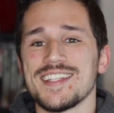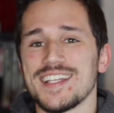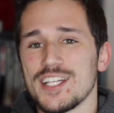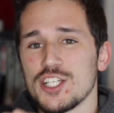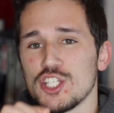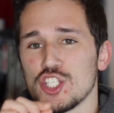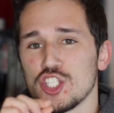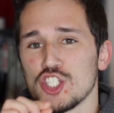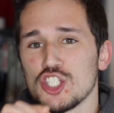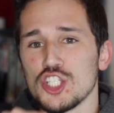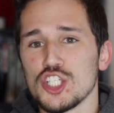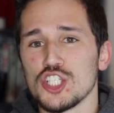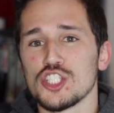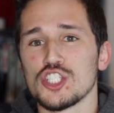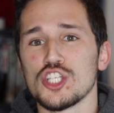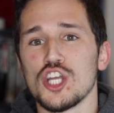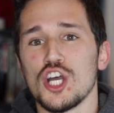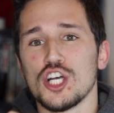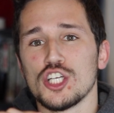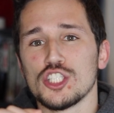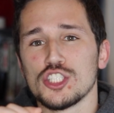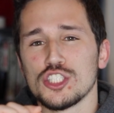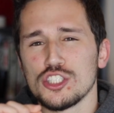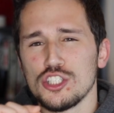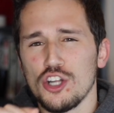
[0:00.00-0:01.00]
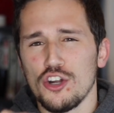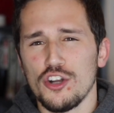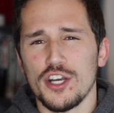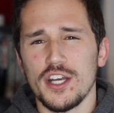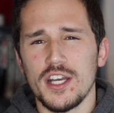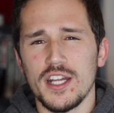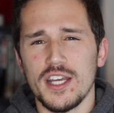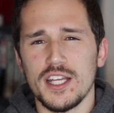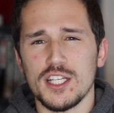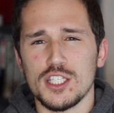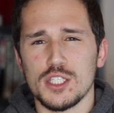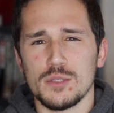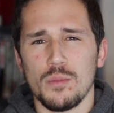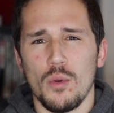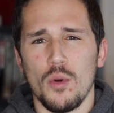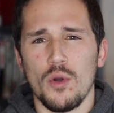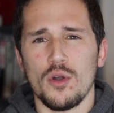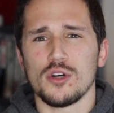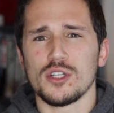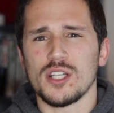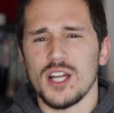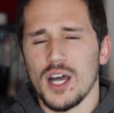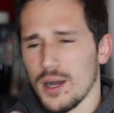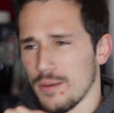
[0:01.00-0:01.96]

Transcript: that has just started to get spoiled.